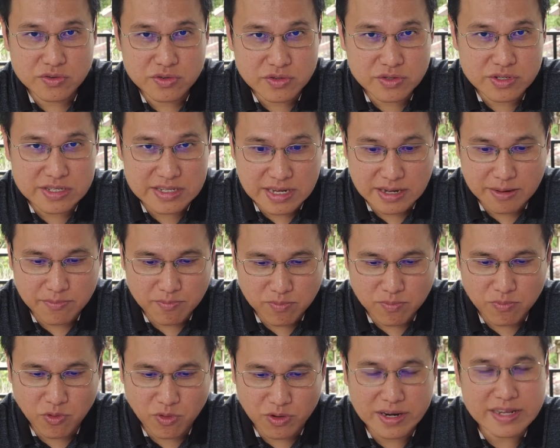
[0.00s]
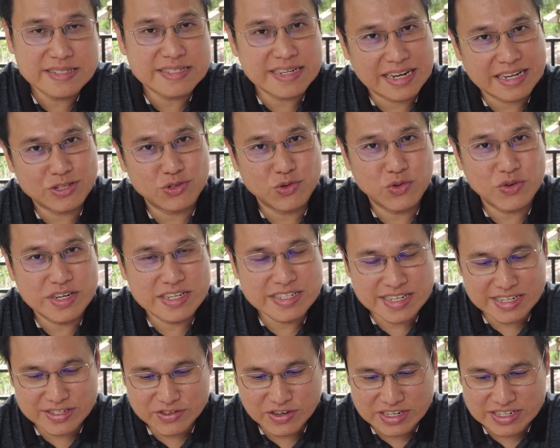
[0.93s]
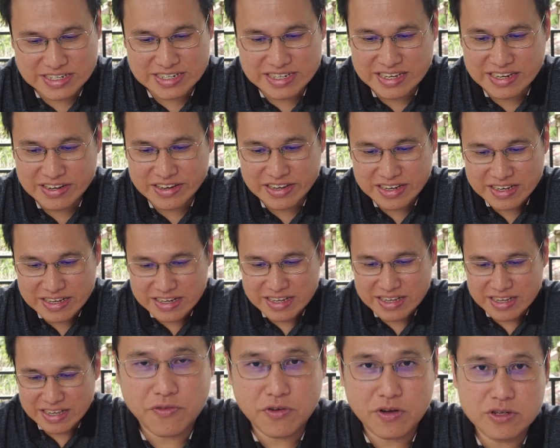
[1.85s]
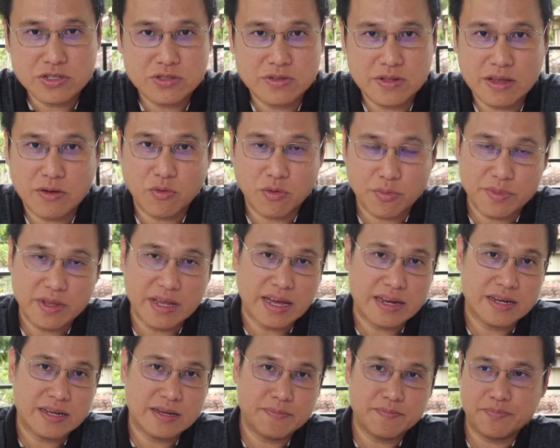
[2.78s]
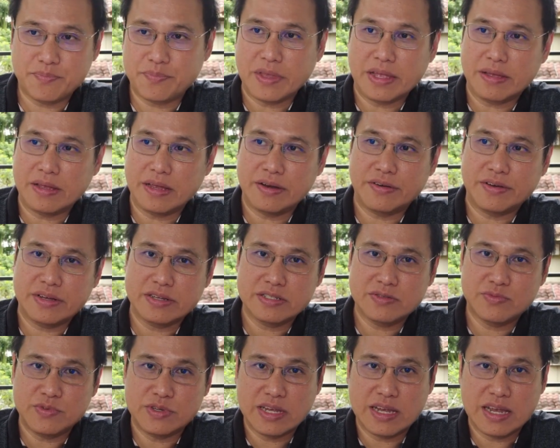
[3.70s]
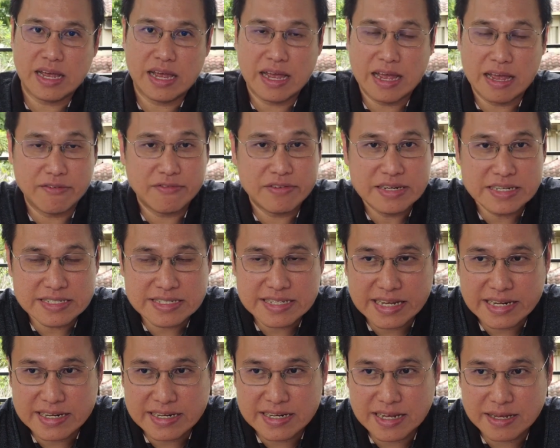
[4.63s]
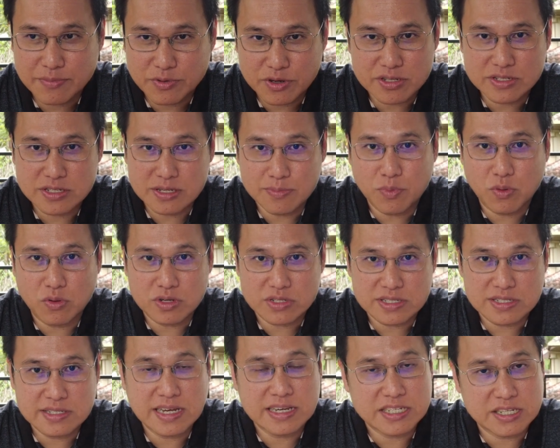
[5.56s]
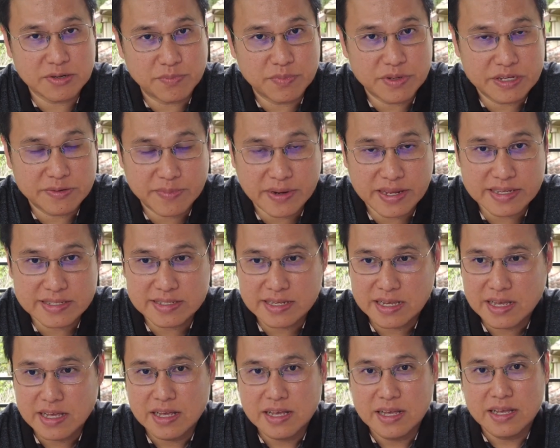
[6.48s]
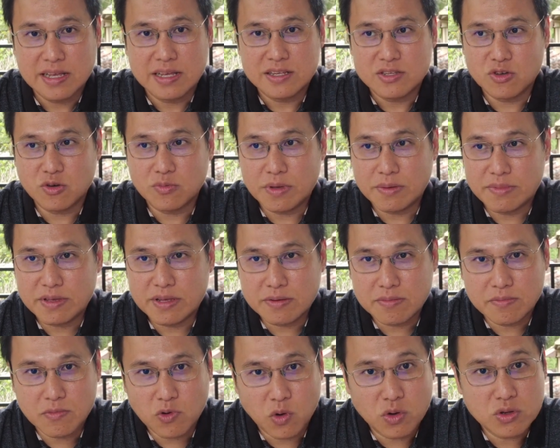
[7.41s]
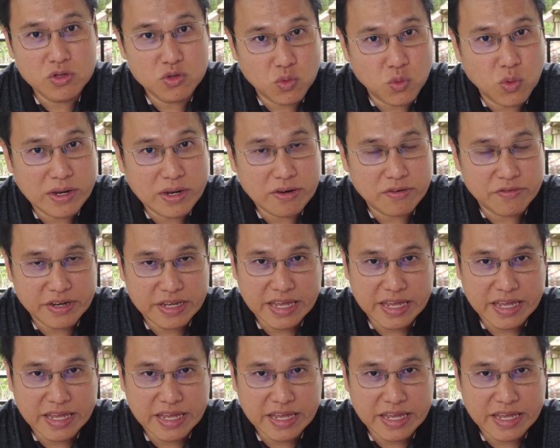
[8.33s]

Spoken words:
These are more or less like a tourist attraction area. Of course, there will be other areas I haven't decided yet, because Ipoh is such a big place. So maybe going to one of the